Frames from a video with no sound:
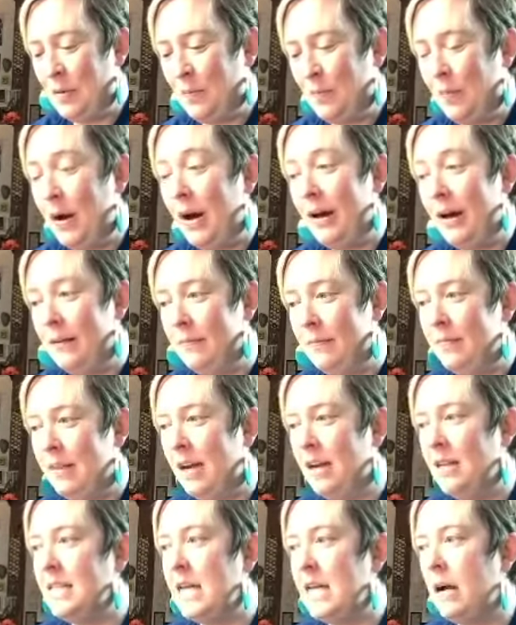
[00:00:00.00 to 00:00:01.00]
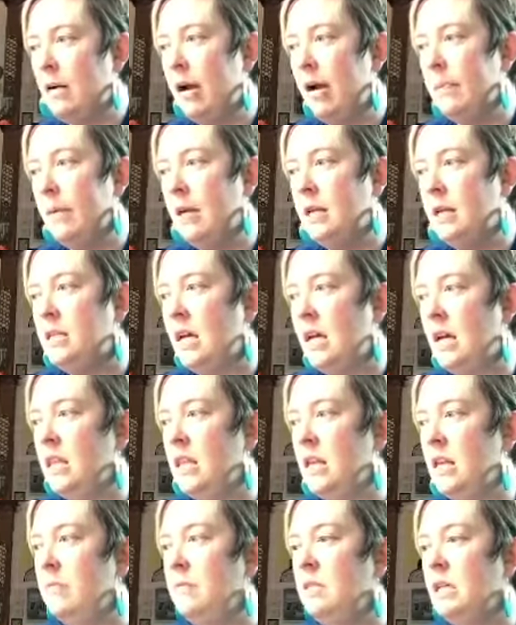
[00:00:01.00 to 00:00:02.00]
But that is how I maintain
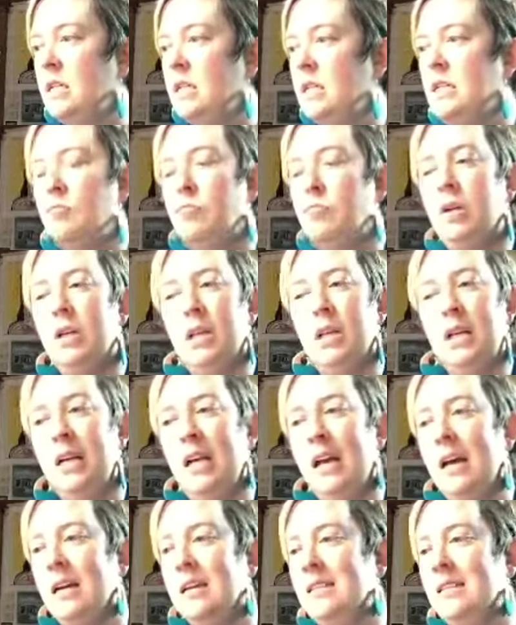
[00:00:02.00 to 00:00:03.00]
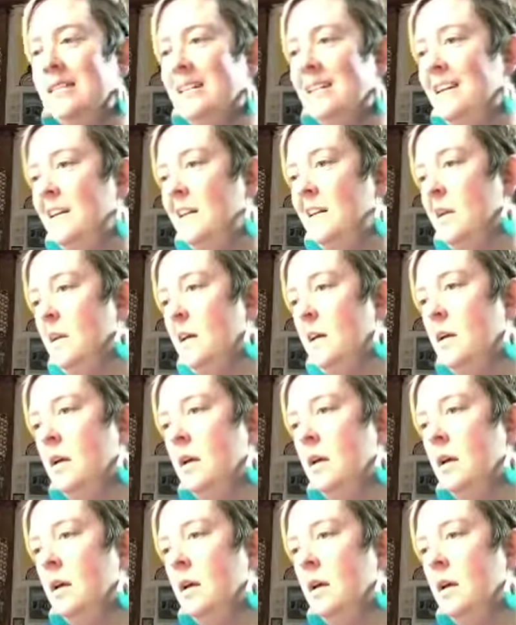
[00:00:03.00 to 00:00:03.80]
them, just really as needed.